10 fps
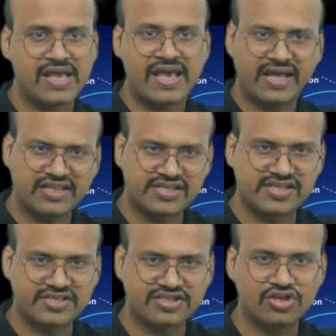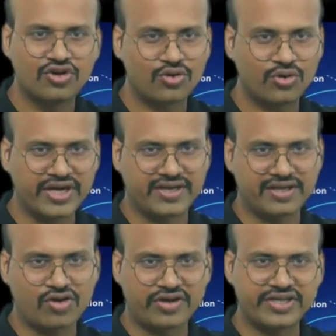and this is
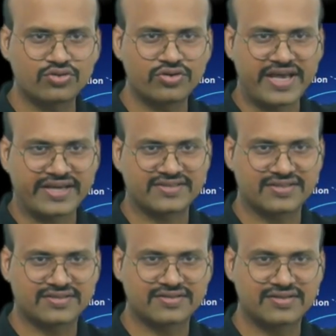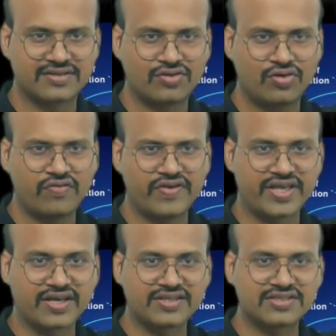rotating on its own axis. Over
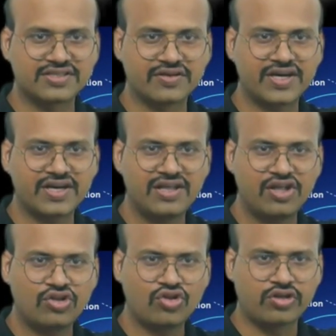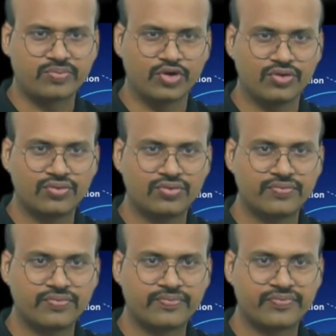here, this is our North Pole.
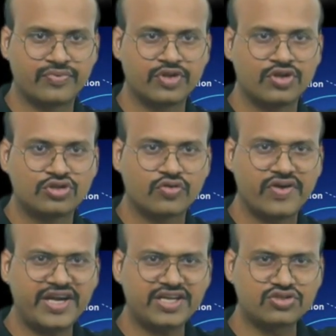So when it is